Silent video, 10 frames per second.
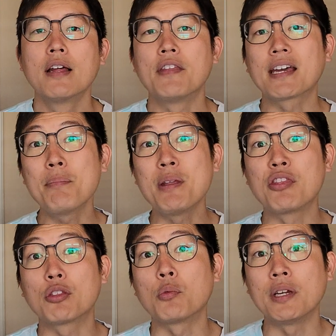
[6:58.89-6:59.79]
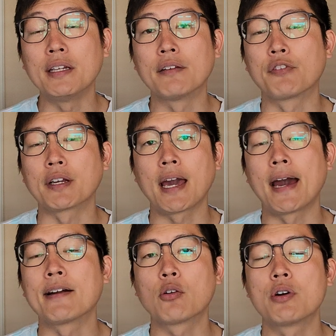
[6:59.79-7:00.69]
they come in 3 different
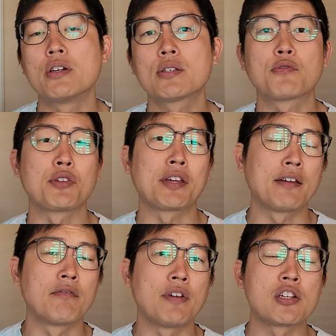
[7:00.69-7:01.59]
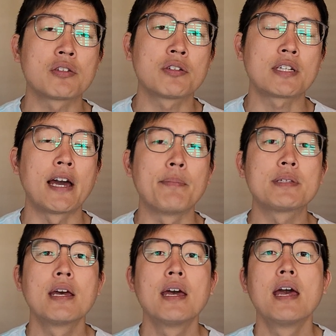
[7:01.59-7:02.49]
categories for the conventional types.